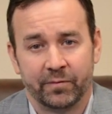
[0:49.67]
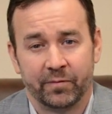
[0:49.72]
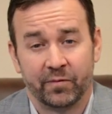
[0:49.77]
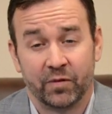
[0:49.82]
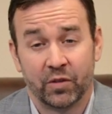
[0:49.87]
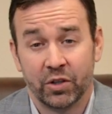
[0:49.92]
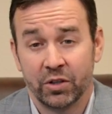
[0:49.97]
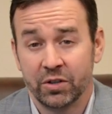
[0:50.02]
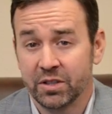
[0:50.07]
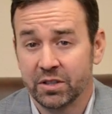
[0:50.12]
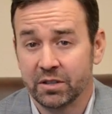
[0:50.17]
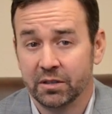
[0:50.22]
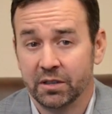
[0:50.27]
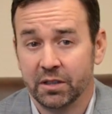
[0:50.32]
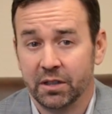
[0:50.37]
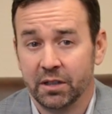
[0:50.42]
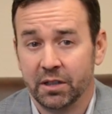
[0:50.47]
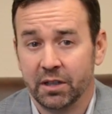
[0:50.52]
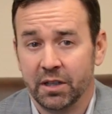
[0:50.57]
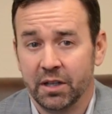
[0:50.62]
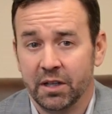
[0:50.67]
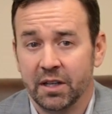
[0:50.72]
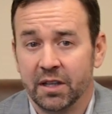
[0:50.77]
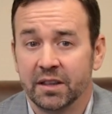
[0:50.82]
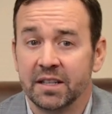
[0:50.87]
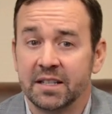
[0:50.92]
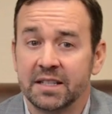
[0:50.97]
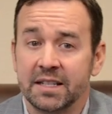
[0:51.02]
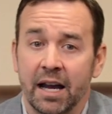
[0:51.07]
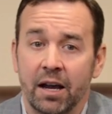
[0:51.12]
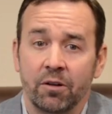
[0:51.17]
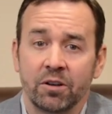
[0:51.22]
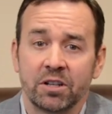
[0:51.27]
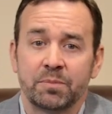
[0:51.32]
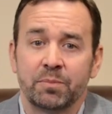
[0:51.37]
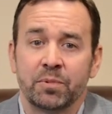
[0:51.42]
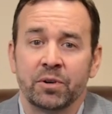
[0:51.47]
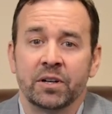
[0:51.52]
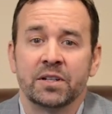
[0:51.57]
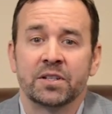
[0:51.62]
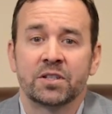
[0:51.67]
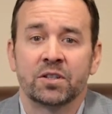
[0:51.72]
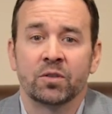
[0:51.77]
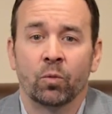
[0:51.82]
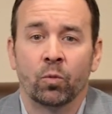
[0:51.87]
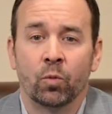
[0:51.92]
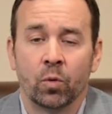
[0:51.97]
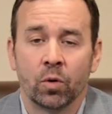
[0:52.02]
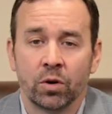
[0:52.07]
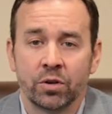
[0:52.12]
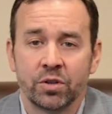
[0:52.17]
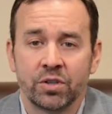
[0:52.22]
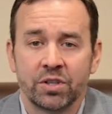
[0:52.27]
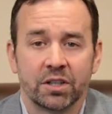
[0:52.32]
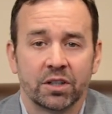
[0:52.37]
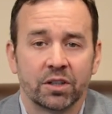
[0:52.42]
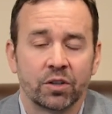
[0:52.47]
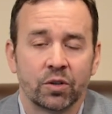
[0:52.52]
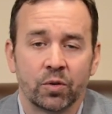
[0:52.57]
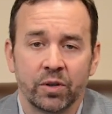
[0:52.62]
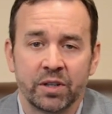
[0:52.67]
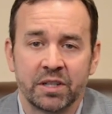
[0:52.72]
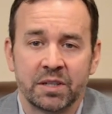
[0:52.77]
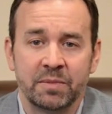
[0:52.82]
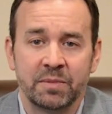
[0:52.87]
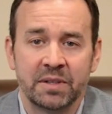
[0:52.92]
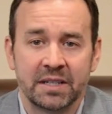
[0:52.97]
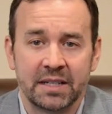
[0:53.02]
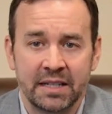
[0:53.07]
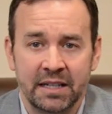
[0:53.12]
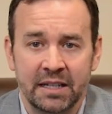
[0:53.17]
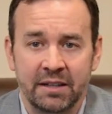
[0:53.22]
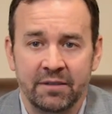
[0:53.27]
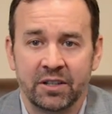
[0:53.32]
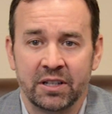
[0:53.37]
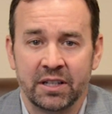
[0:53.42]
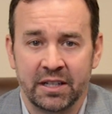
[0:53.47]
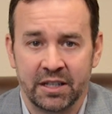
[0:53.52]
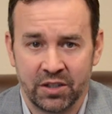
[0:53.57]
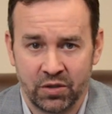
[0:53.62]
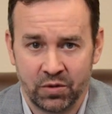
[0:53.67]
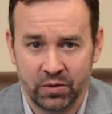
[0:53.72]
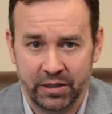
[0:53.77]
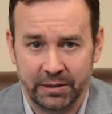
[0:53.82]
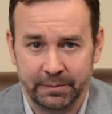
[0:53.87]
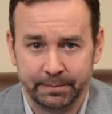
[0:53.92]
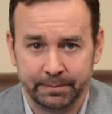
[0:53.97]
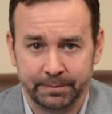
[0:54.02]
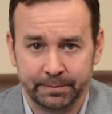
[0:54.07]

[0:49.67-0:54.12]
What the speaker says: First, the Dow experienced the worst Christmas Eve in history.